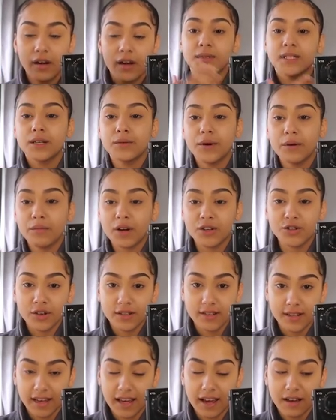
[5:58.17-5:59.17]
I'm still in my
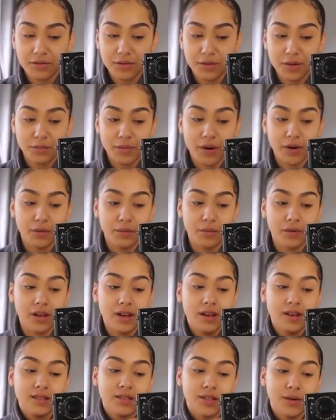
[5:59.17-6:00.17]
dressing gown at the
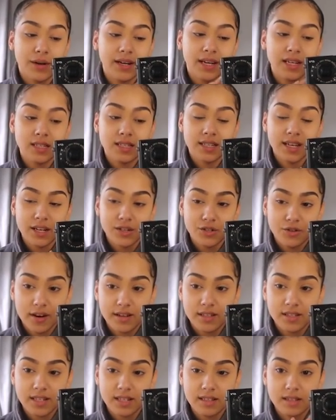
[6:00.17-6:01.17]
moment, so I need to get
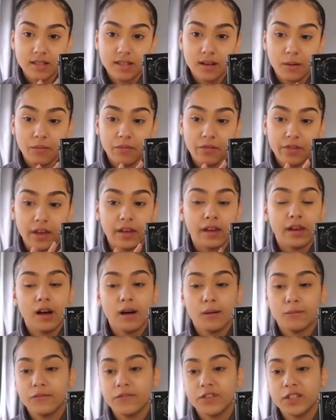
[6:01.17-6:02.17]
dressed into something
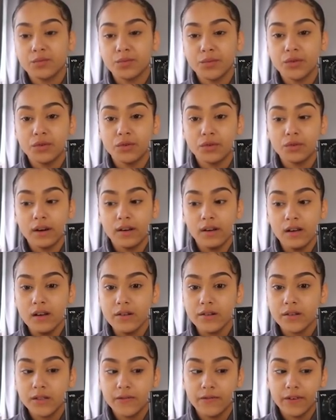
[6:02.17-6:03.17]
comfortable and
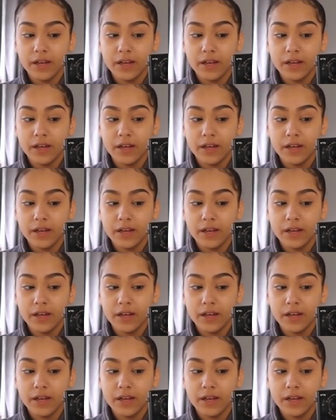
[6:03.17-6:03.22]
loose